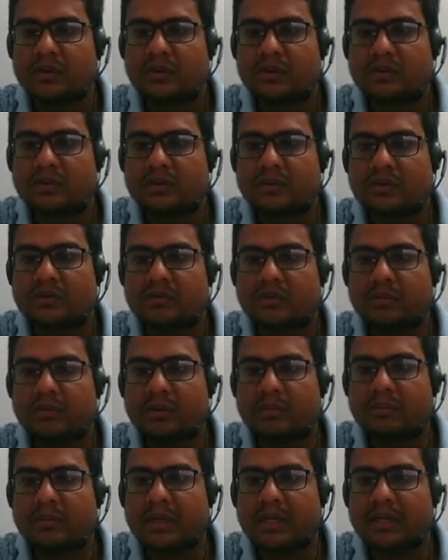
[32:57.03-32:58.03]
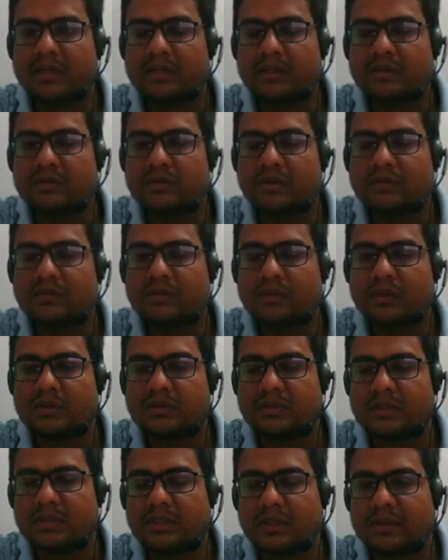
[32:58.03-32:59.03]
So this will be minus of cos
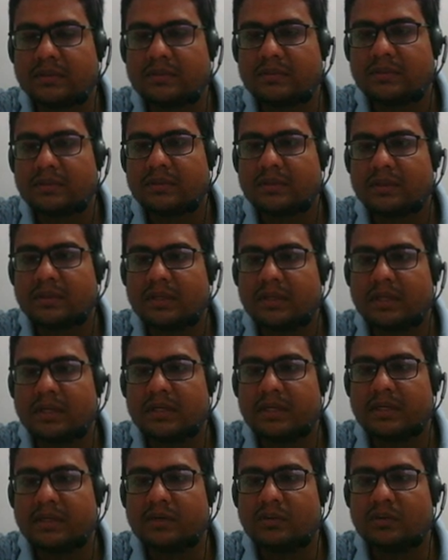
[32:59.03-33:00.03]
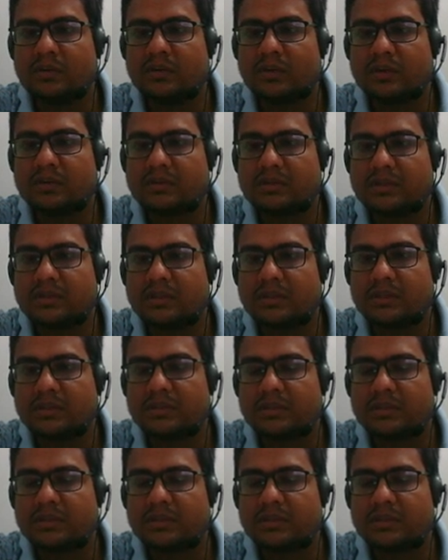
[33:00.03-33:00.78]
theta and into cos theta.